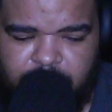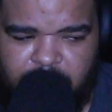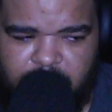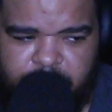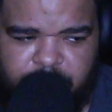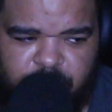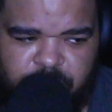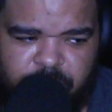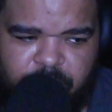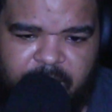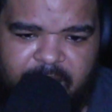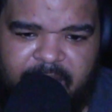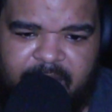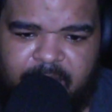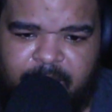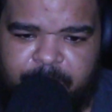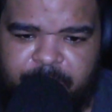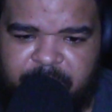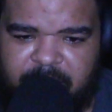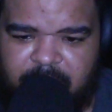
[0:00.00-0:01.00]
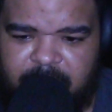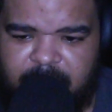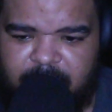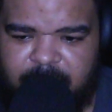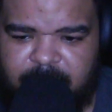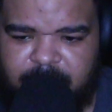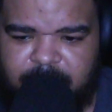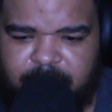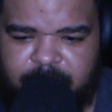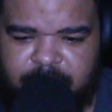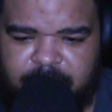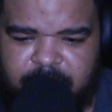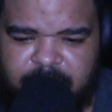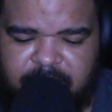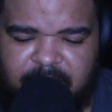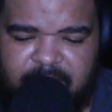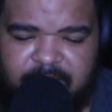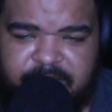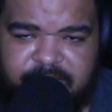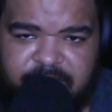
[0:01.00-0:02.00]
mumble rap and
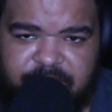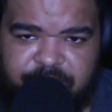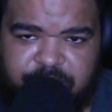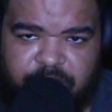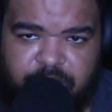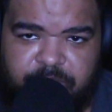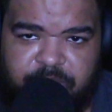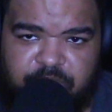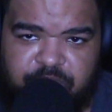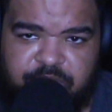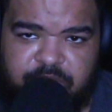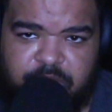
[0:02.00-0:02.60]
nonsensical